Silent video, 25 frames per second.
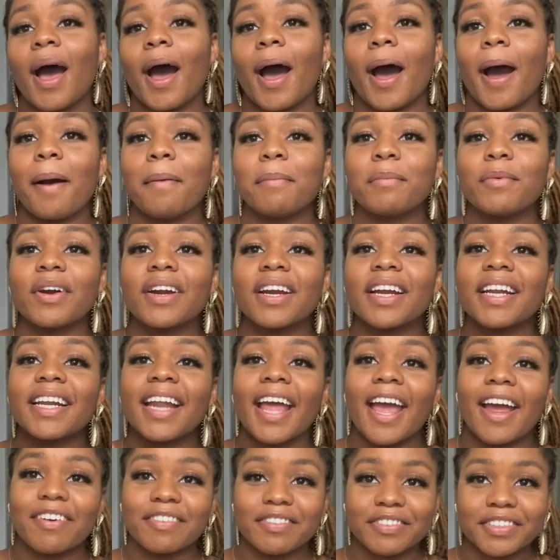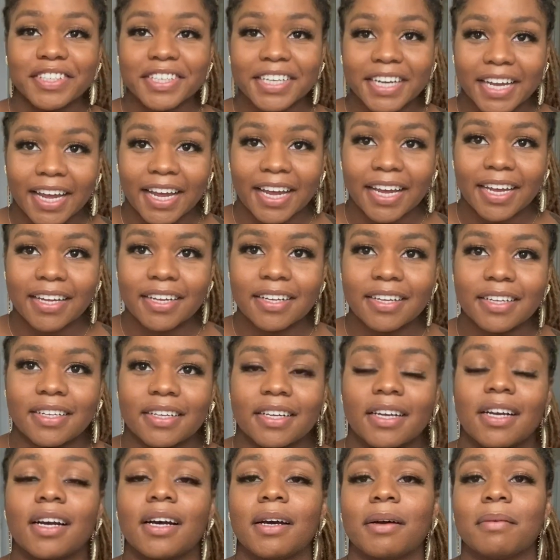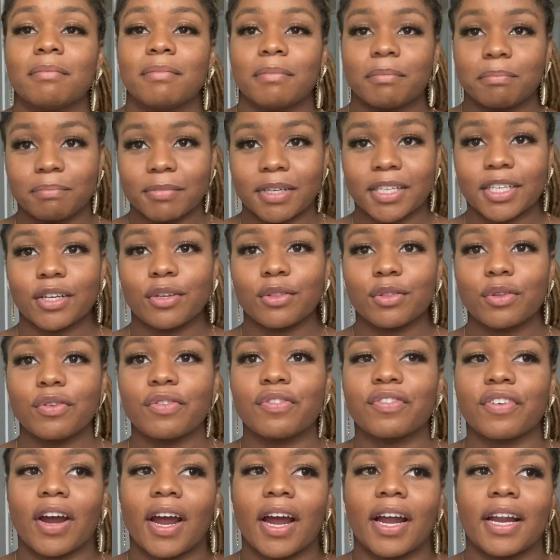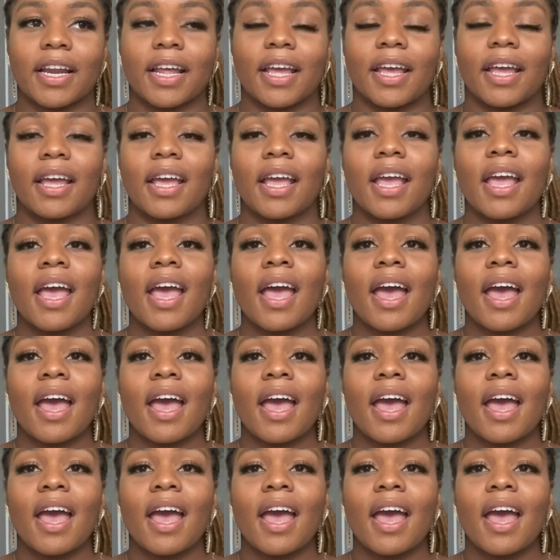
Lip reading: I'm working every day, Monday through Friday.